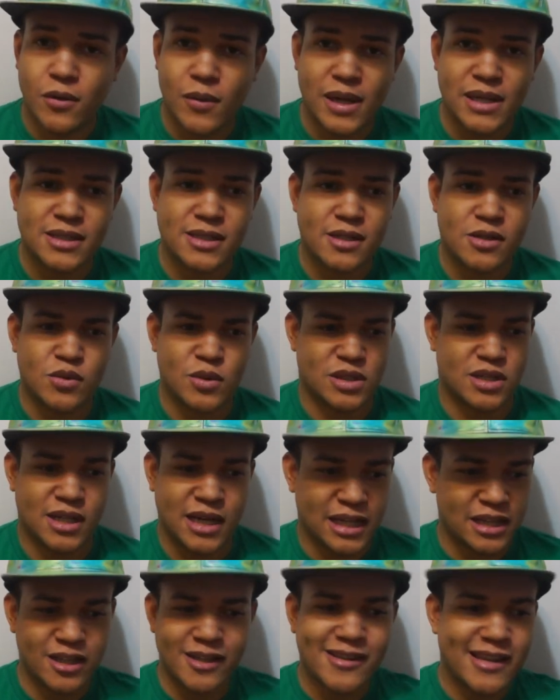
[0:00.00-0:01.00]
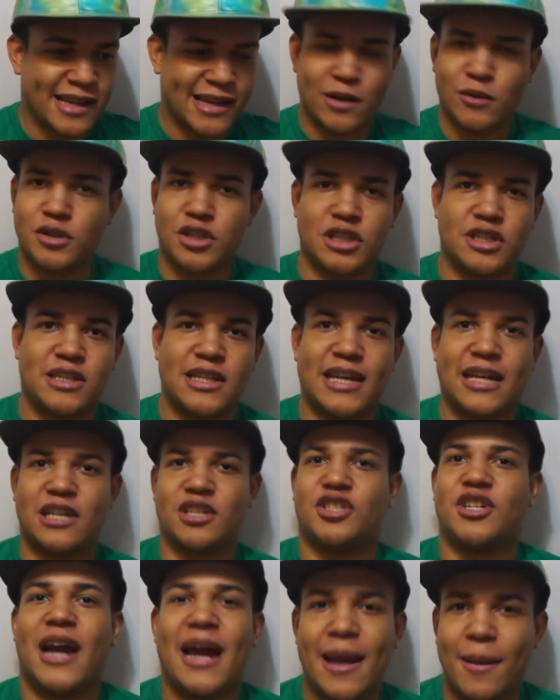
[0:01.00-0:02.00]
oasis which it looked like it was just like
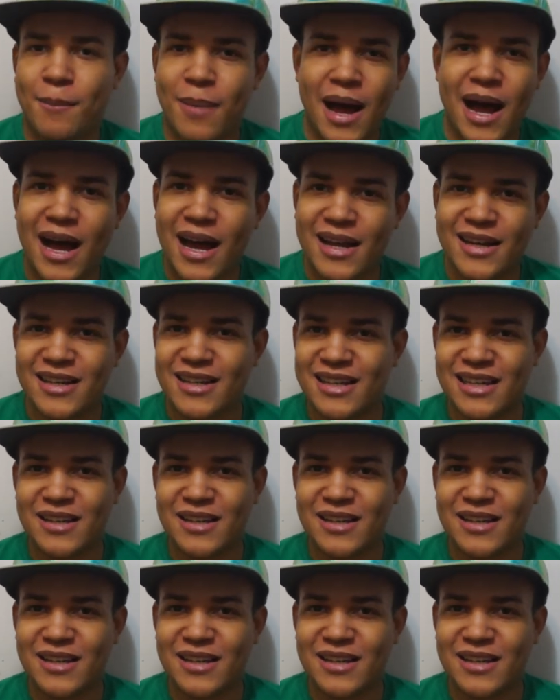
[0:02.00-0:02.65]
a giant pond